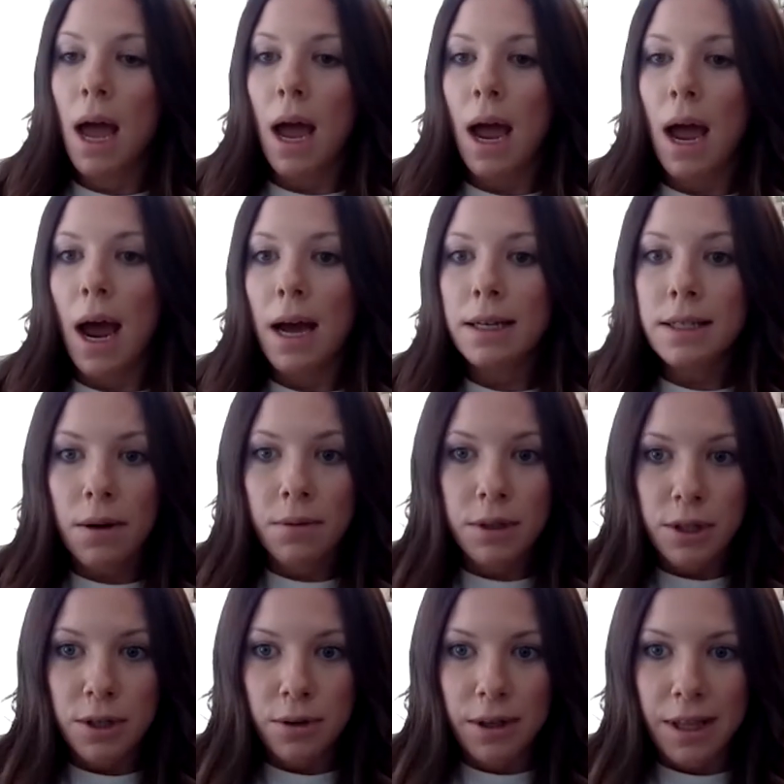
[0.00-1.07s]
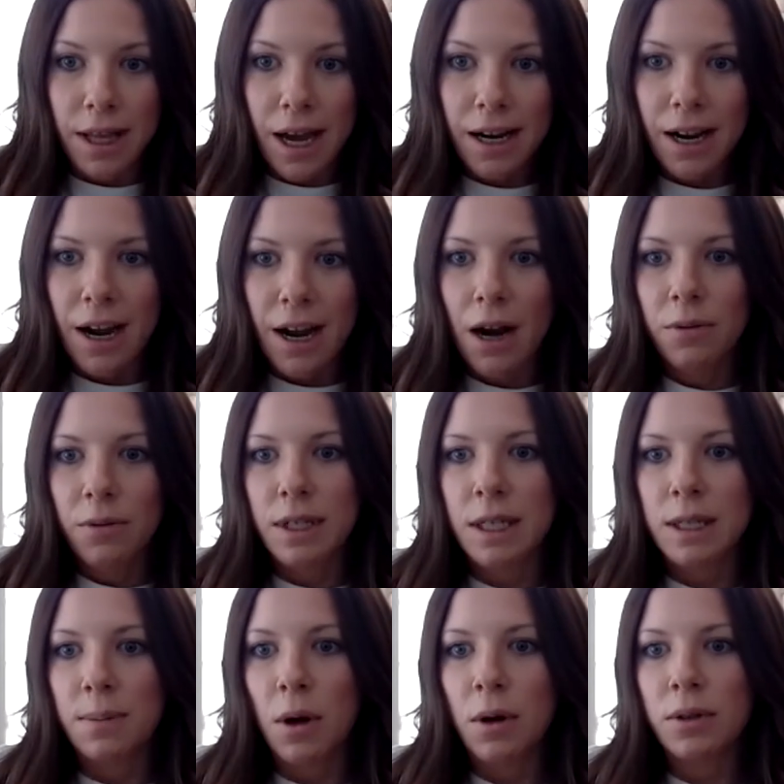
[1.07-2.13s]
As I was doing that, I kind of was
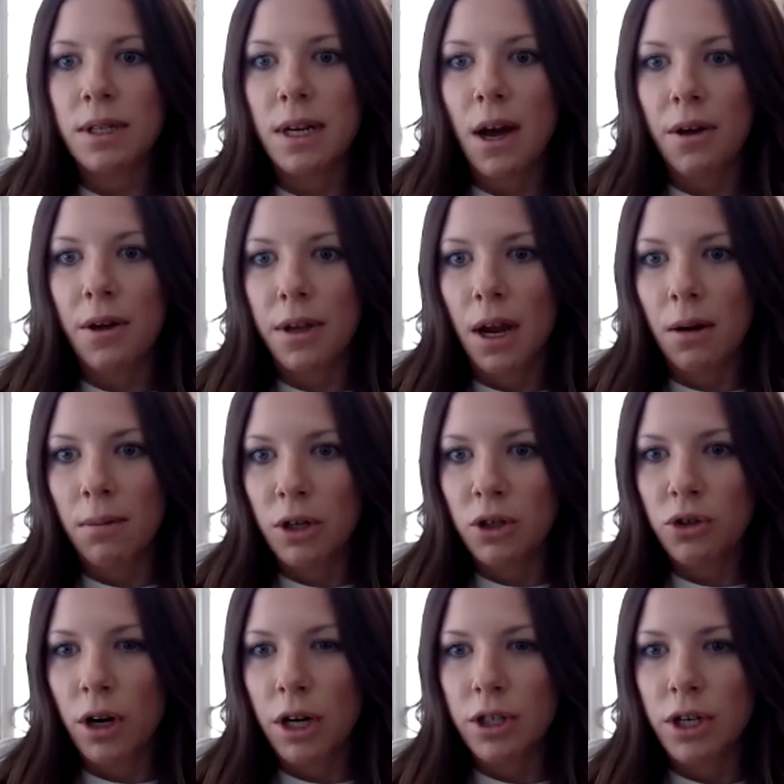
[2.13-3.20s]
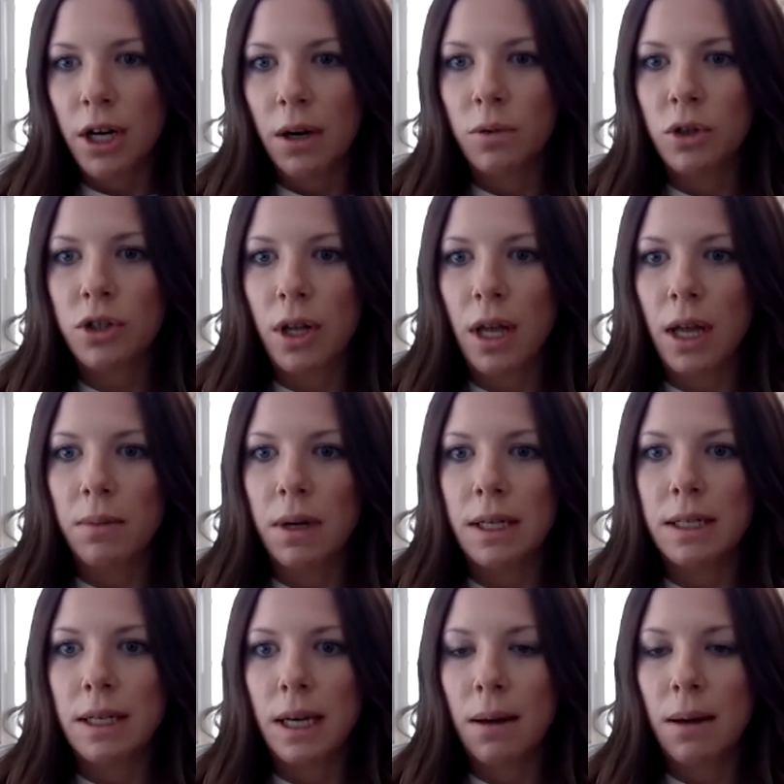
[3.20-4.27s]
exposed to healthcare administration, which led me
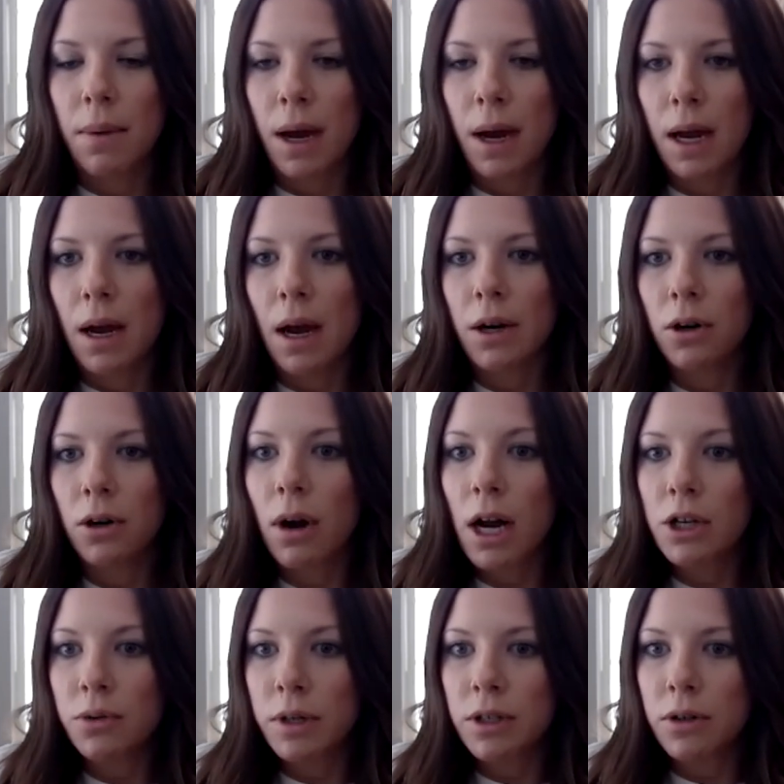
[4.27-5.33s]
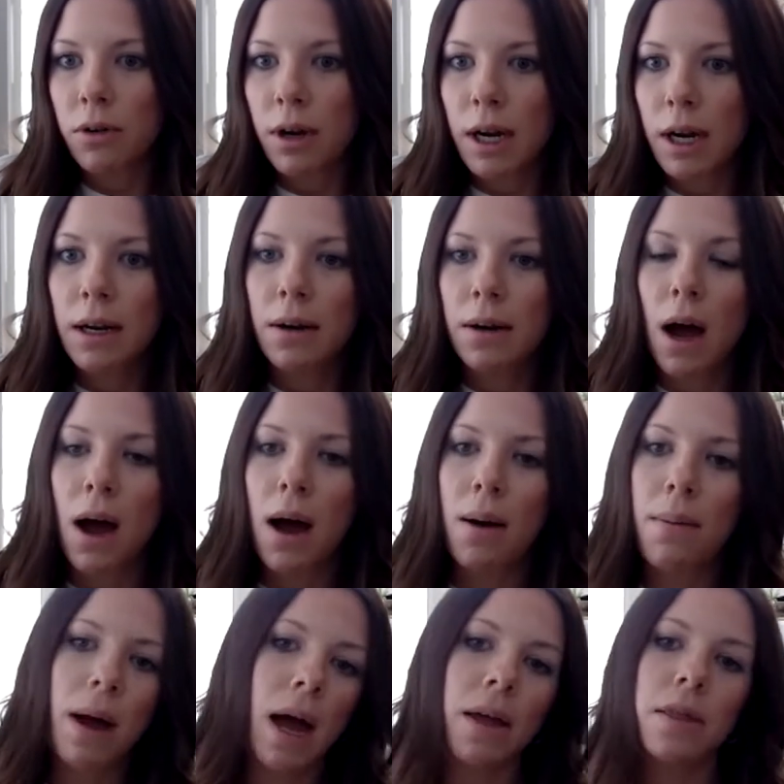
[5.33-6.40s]
to get my undergraduate degree
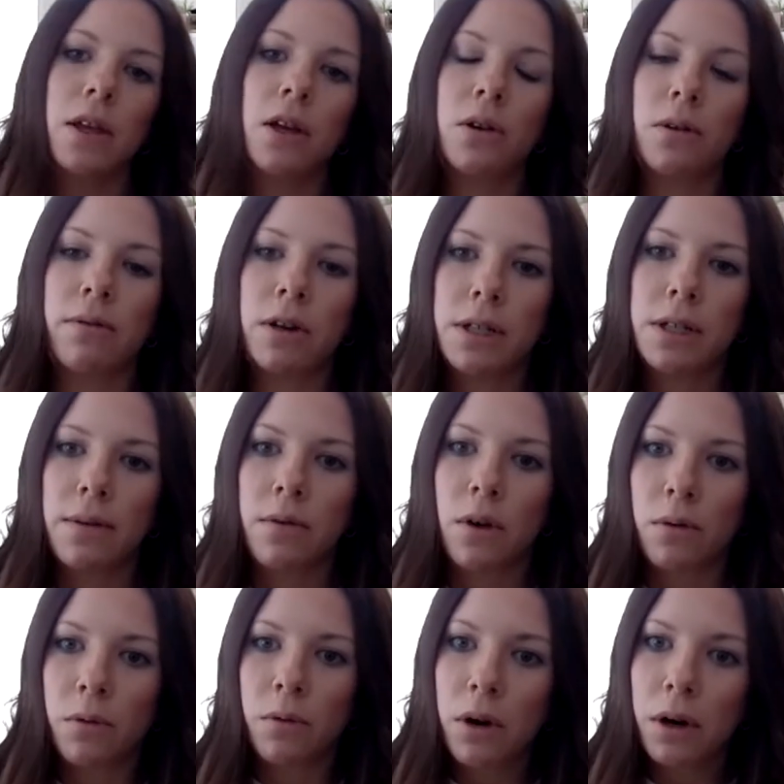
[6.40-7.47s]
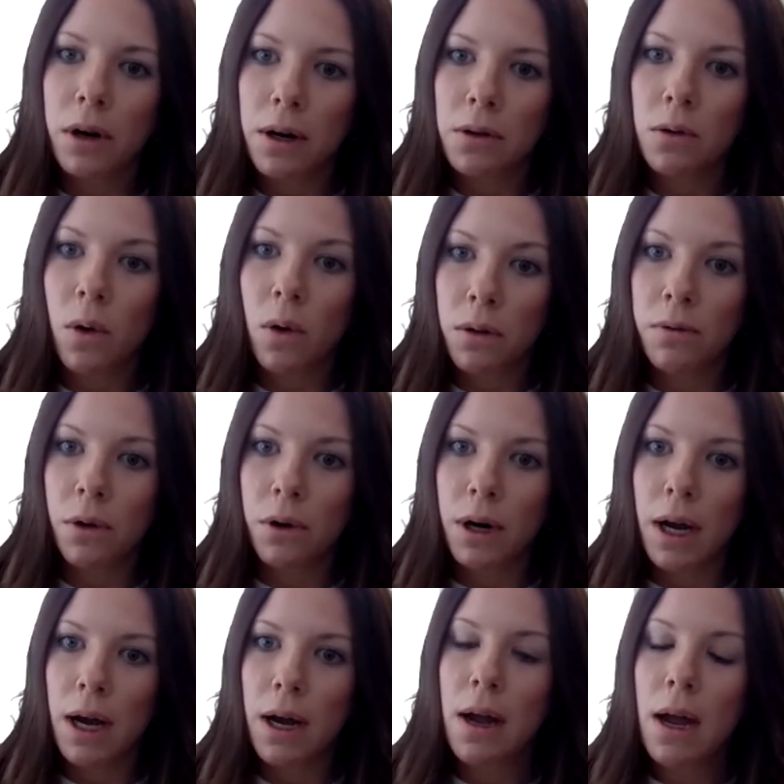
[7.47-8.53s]
at the University of North
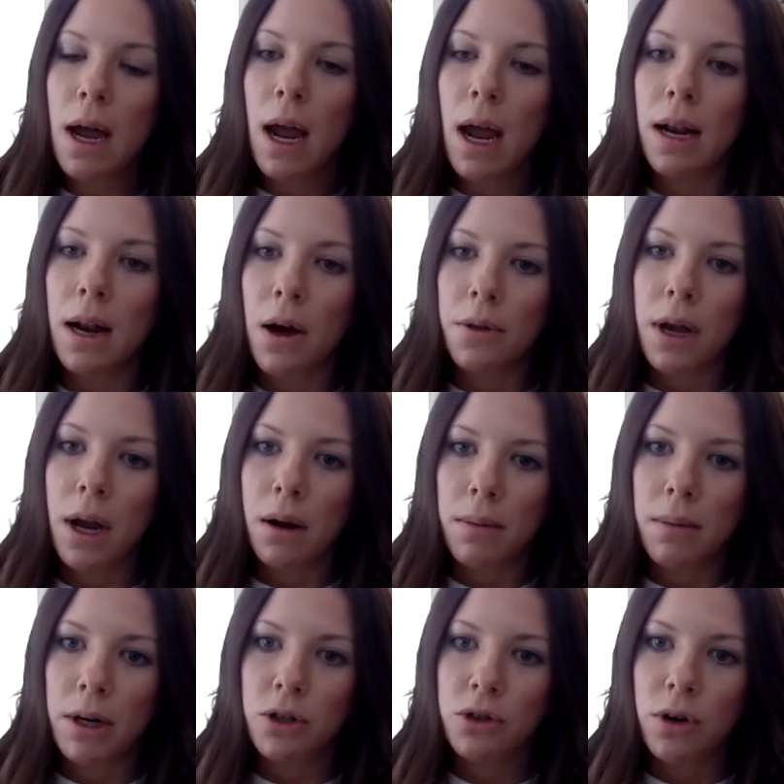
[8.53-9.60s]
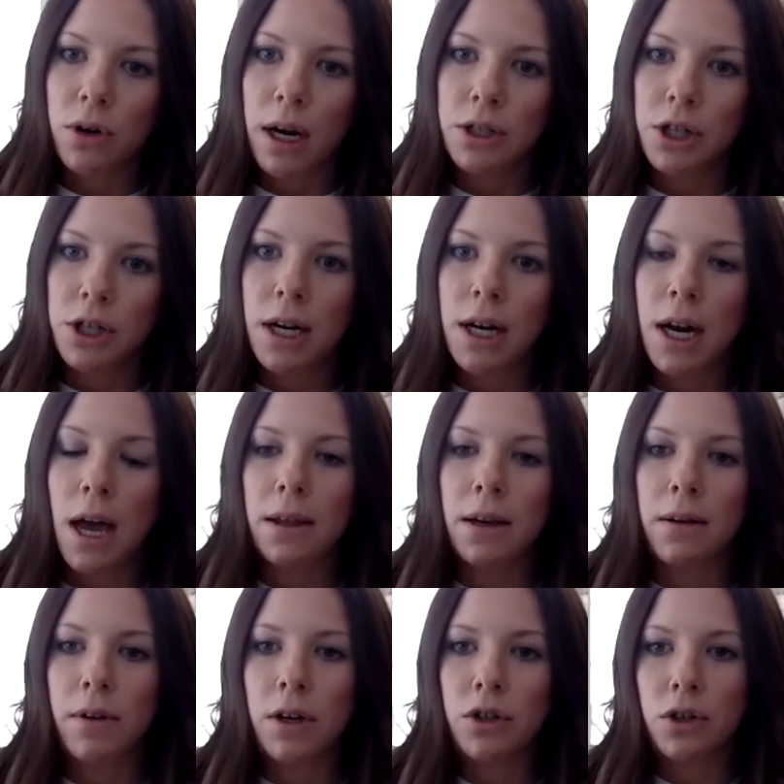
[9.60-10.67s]
Florida in healthcare administration. And then
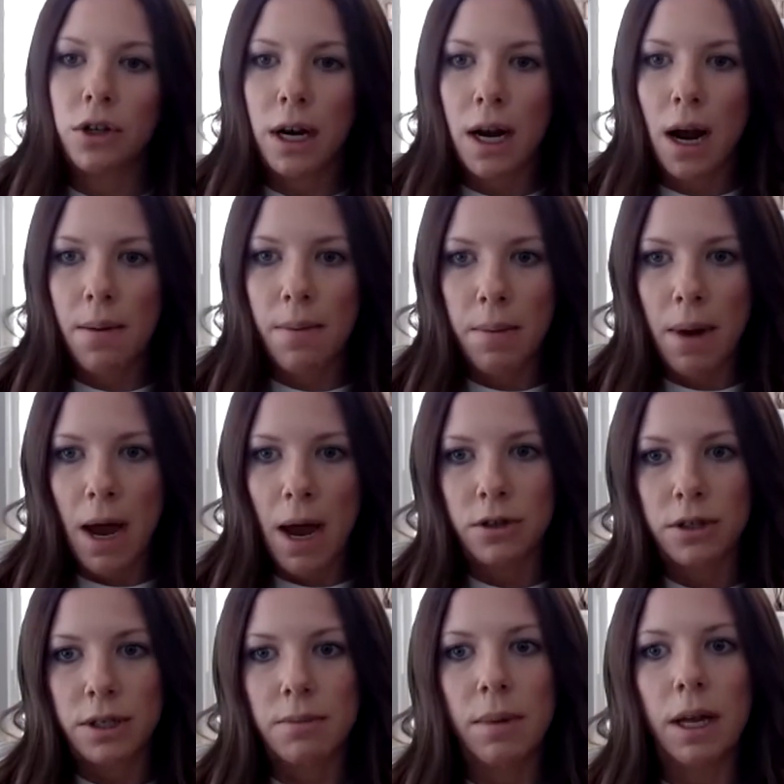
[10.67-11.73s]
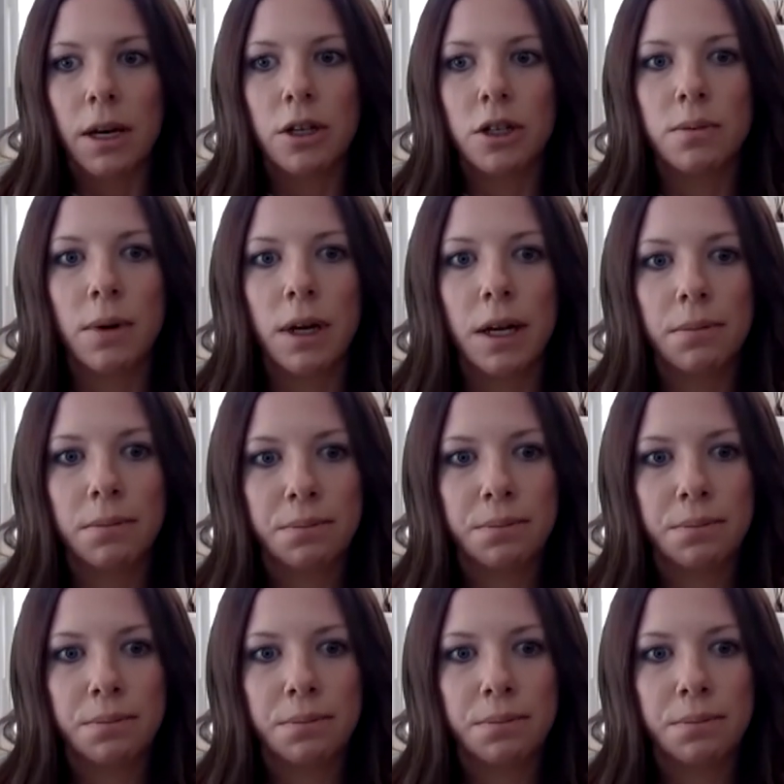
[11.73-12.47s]
eventually I got my master's in management.